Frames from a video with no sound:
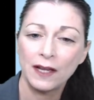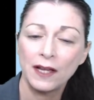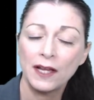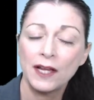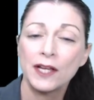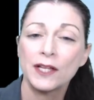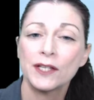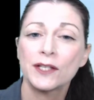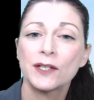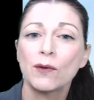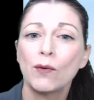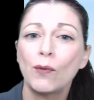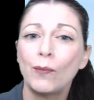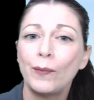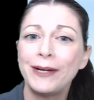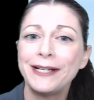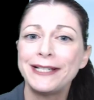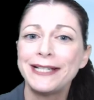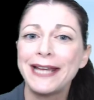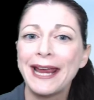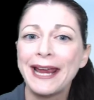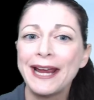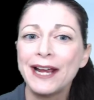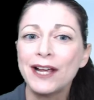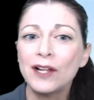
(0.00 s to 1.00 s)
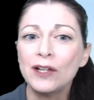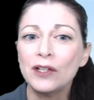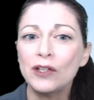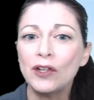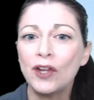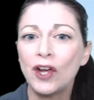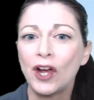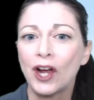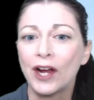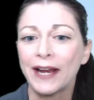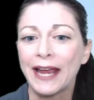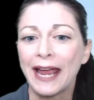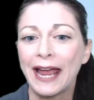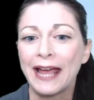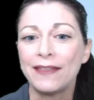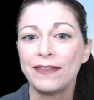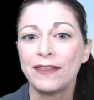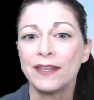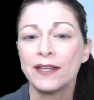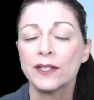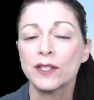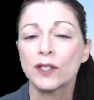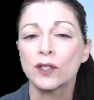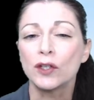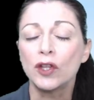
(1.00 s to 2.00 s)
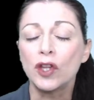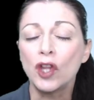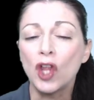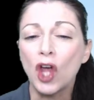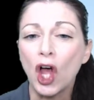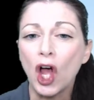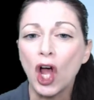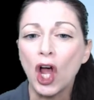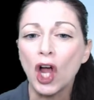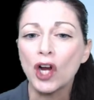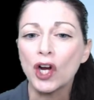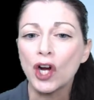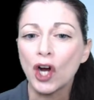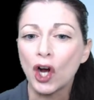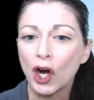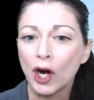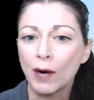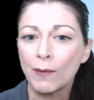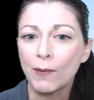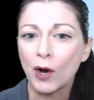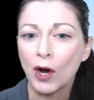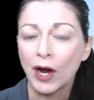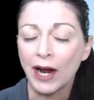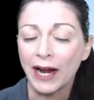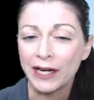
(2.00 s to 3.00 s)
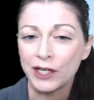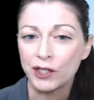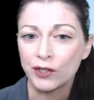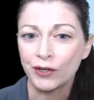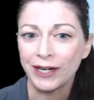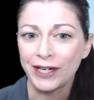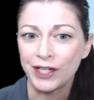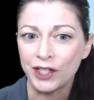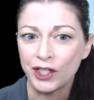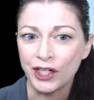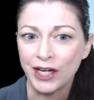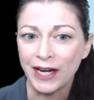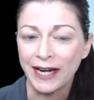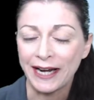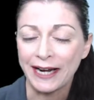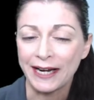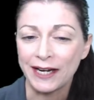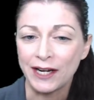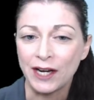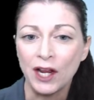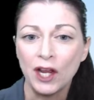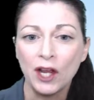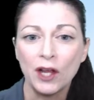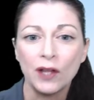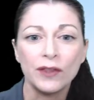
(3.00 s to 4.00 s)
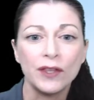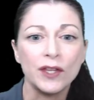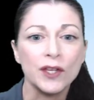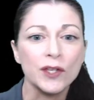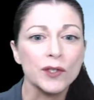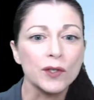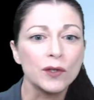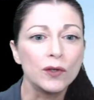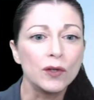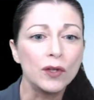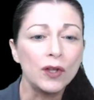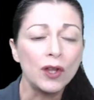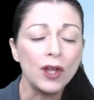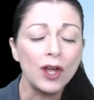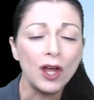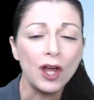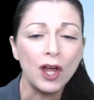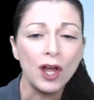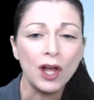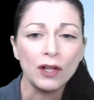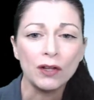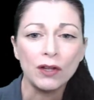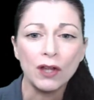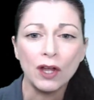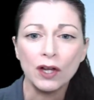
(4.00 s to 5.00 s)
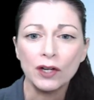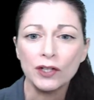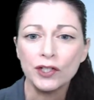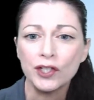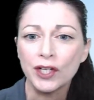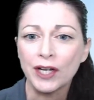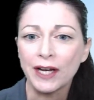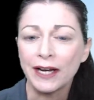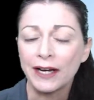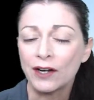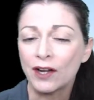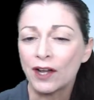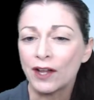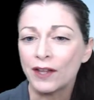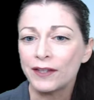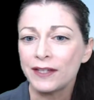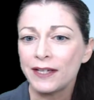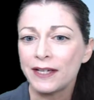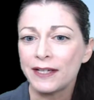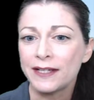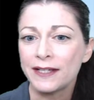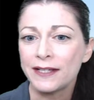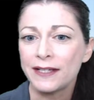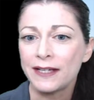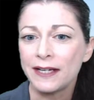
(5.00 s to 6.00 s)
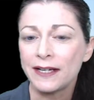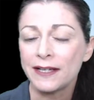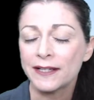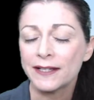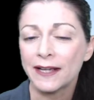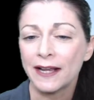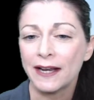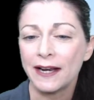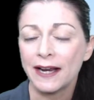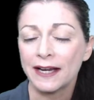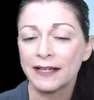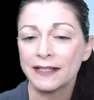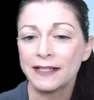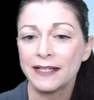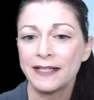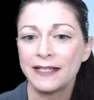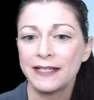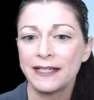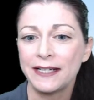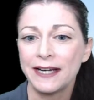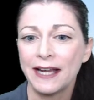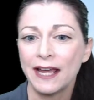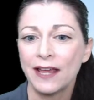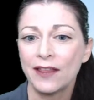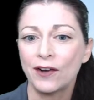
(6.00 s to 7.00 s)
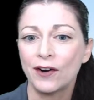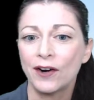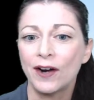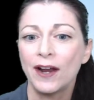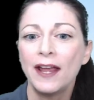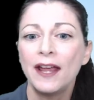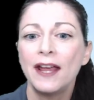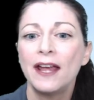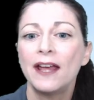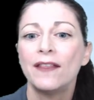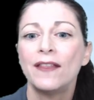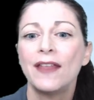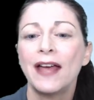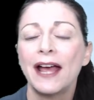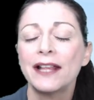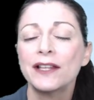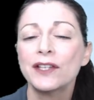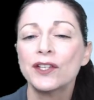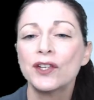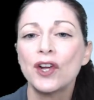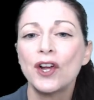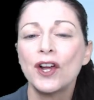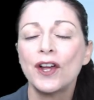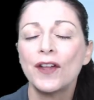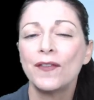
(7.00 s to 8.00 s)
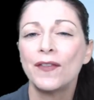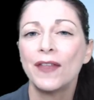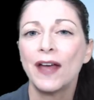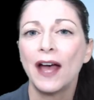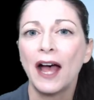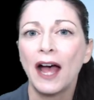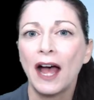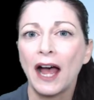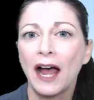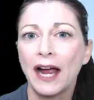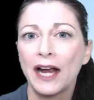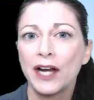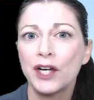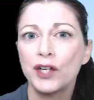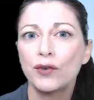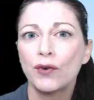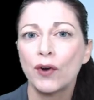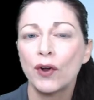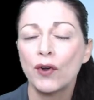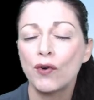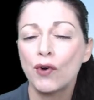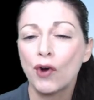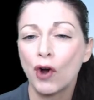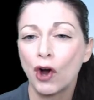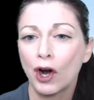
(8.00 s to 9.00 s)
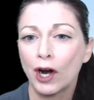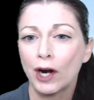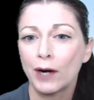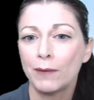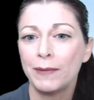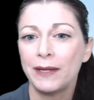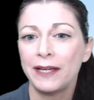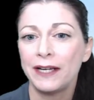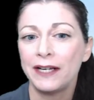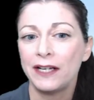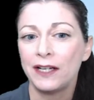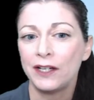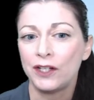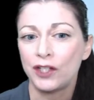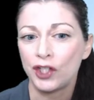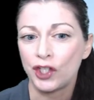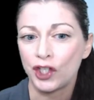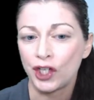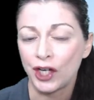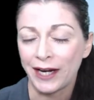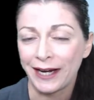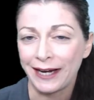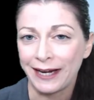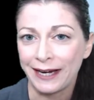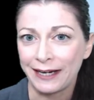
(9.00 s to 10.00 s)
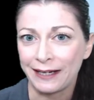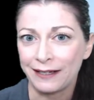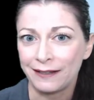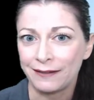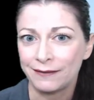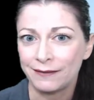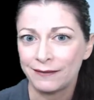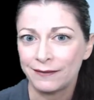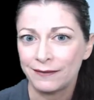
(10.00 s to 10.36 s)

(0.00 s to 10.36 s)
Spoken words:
So when we take a look at this long carbohydrate chain, this long chain, all these C's connected together, that's called the hydrocarbon chain.